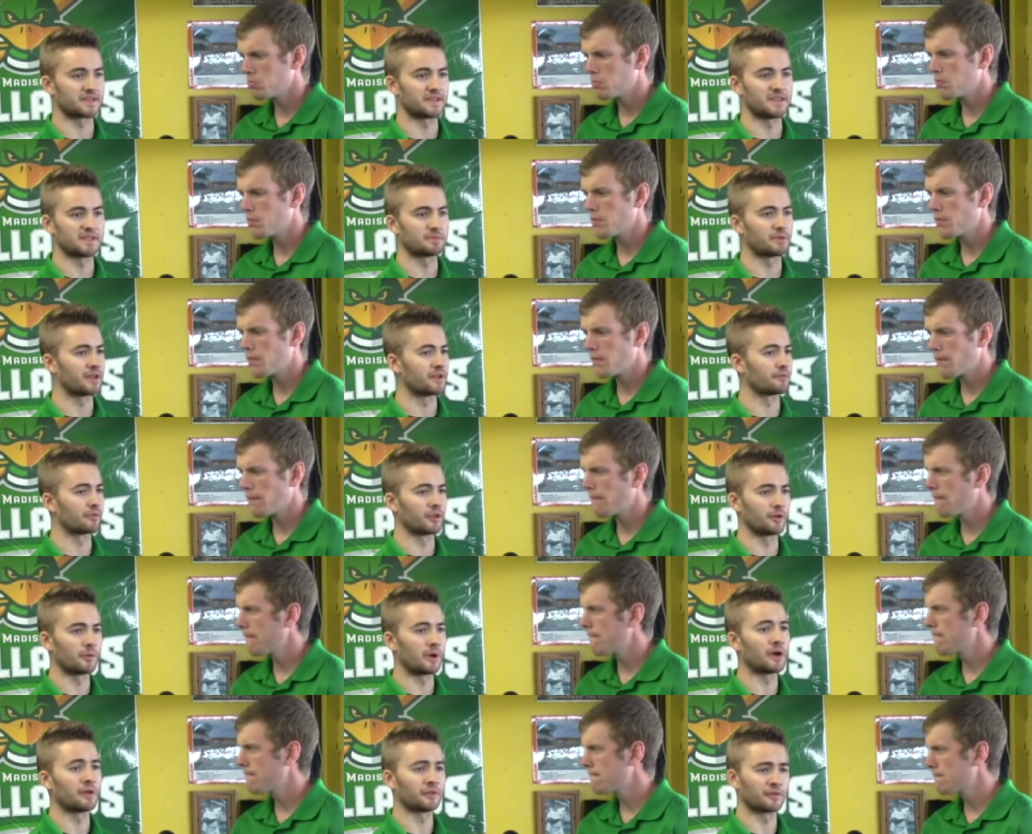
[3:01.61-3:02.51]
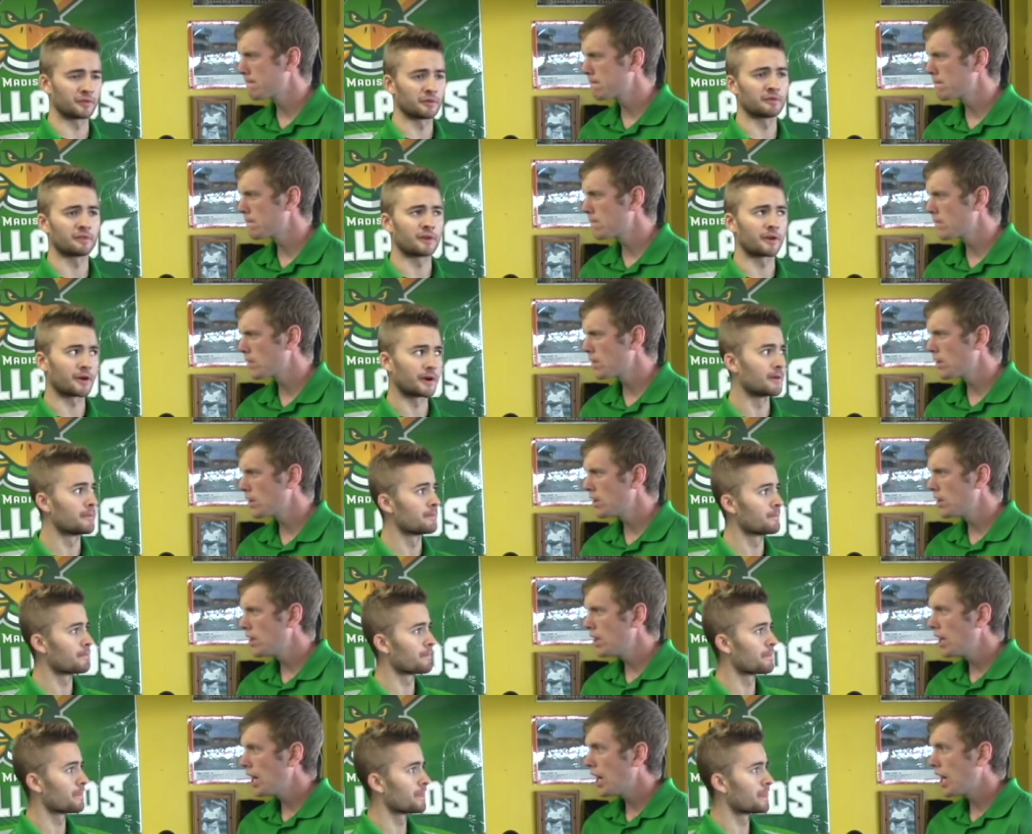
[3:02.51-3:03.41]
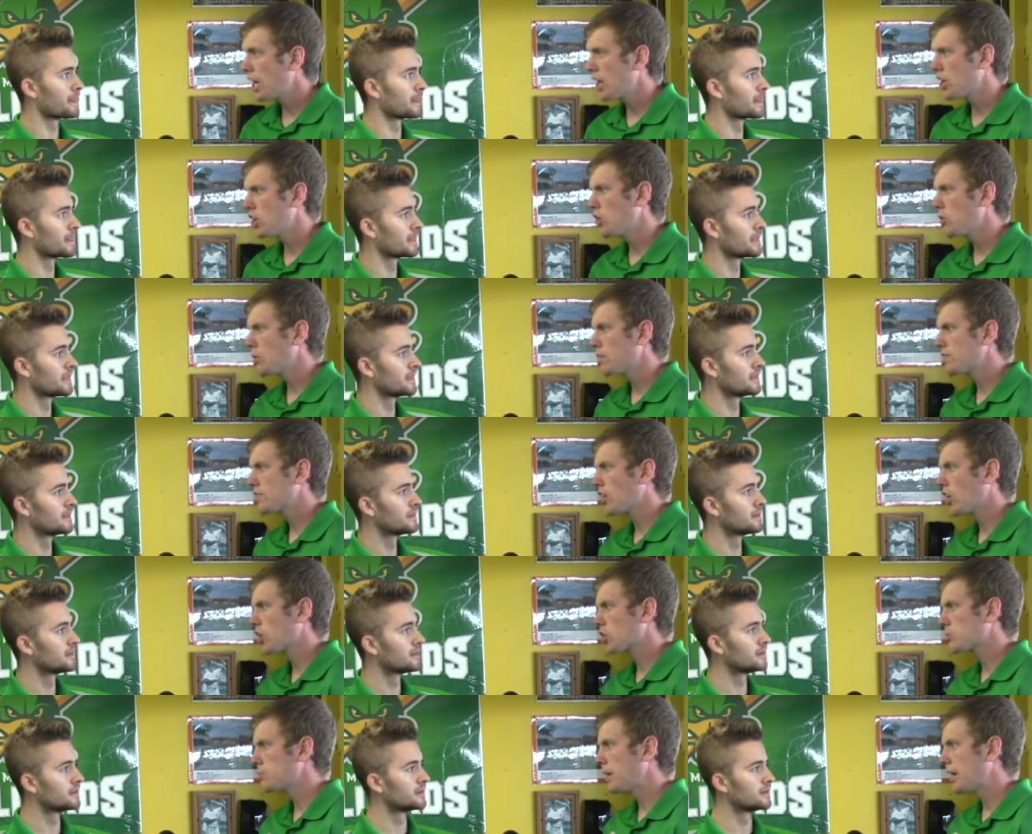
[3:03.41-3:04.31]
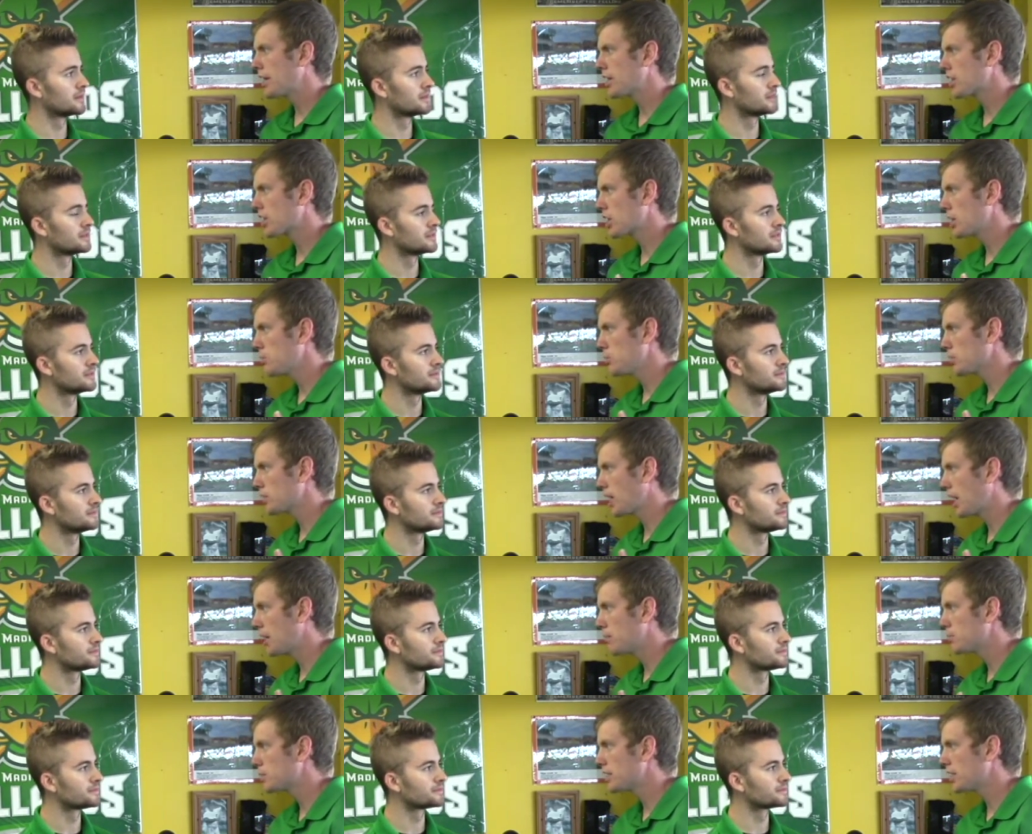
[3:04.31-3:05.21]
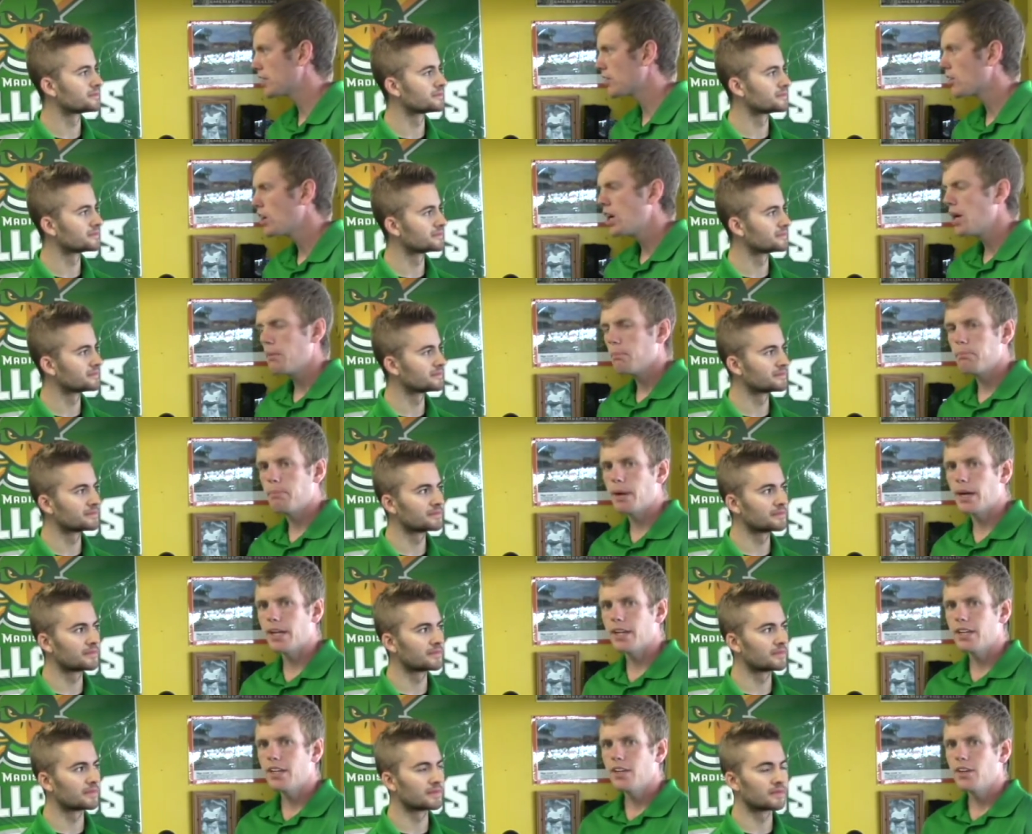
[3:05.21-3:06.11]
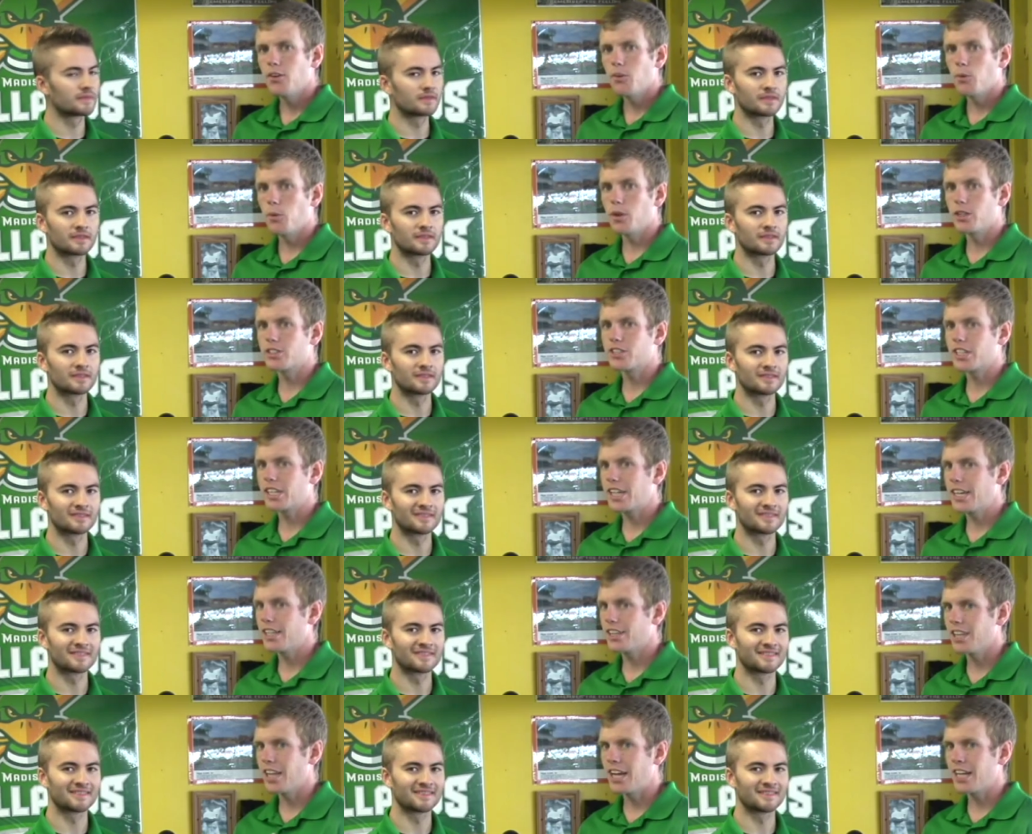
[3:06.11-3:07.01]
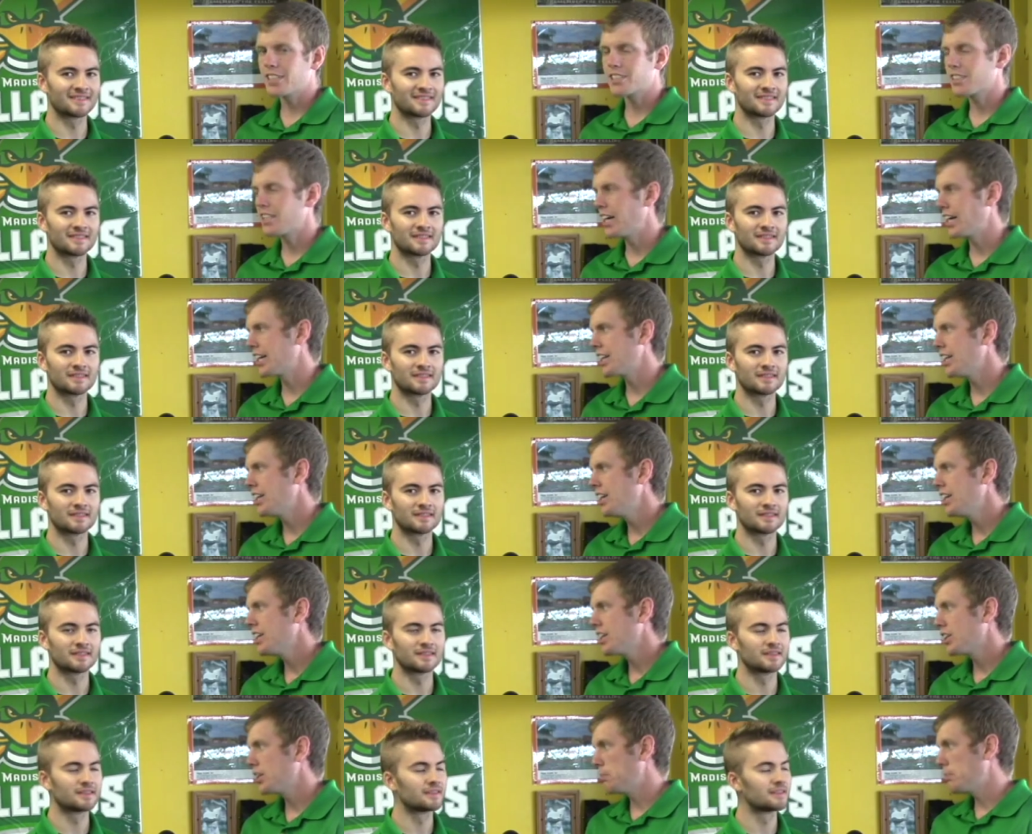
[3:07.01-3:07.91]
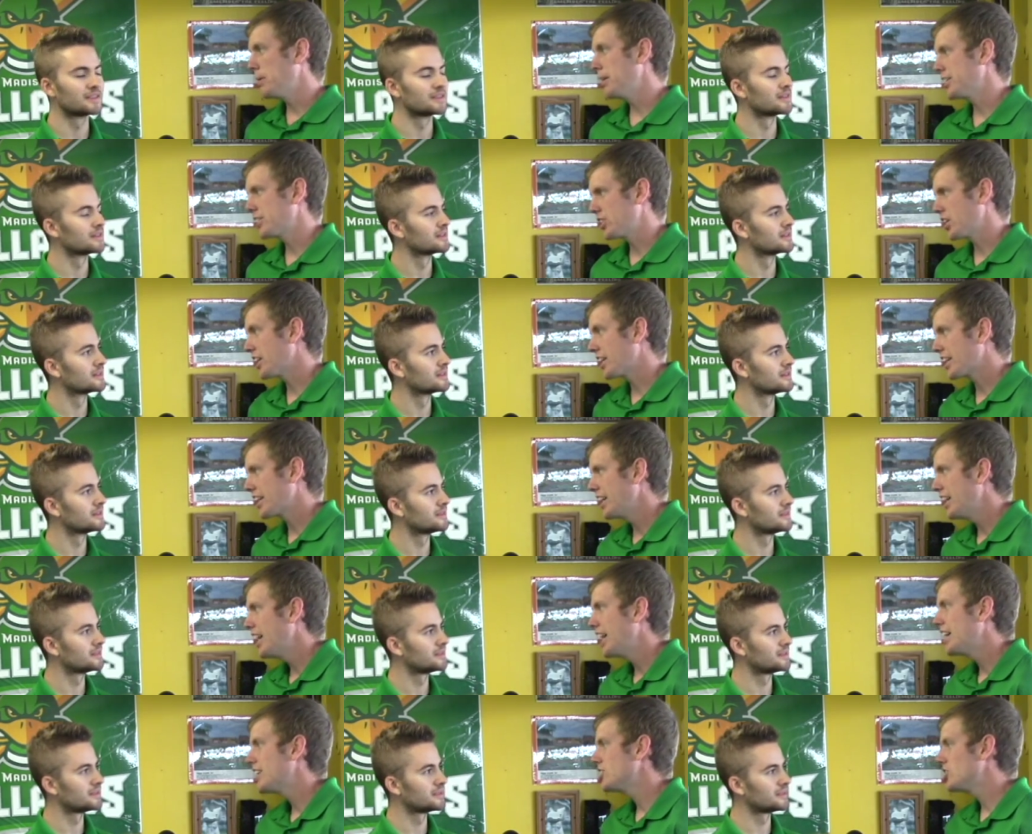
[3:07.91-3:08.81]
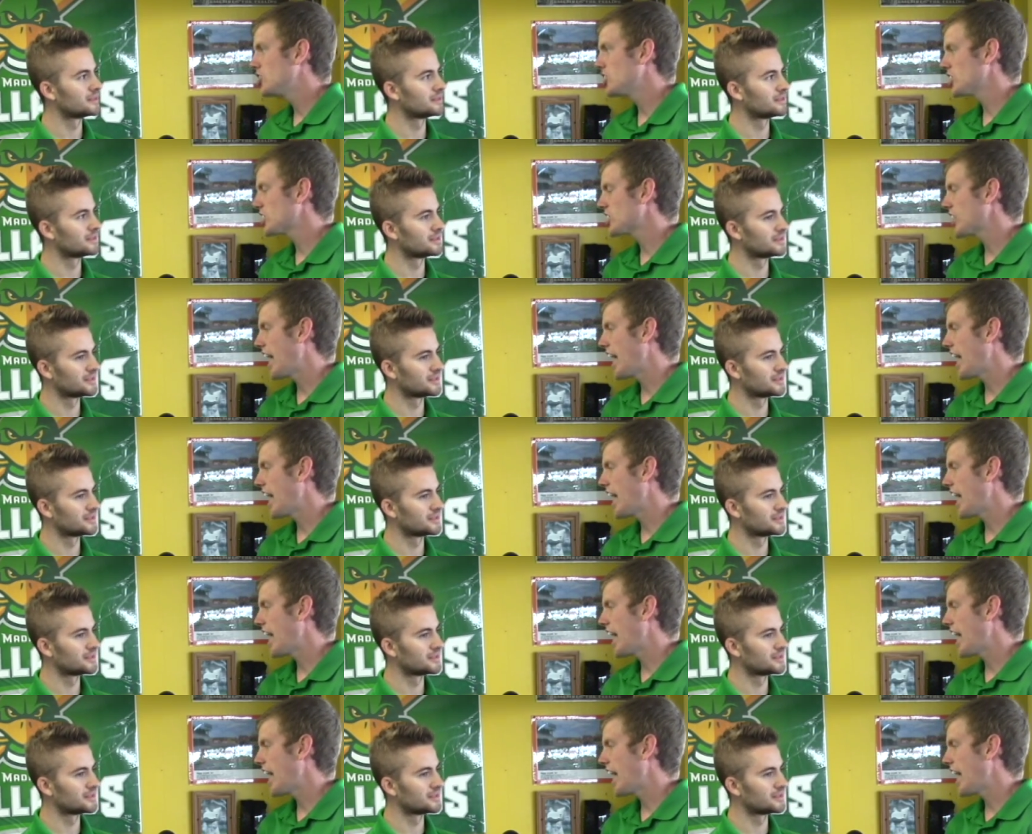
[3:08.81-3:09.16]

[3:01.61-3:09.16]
Speaker 1: and he's played really well so far.
Speaker 2: And I know we've talked about it a couple times here, but once again last night, the pitching, just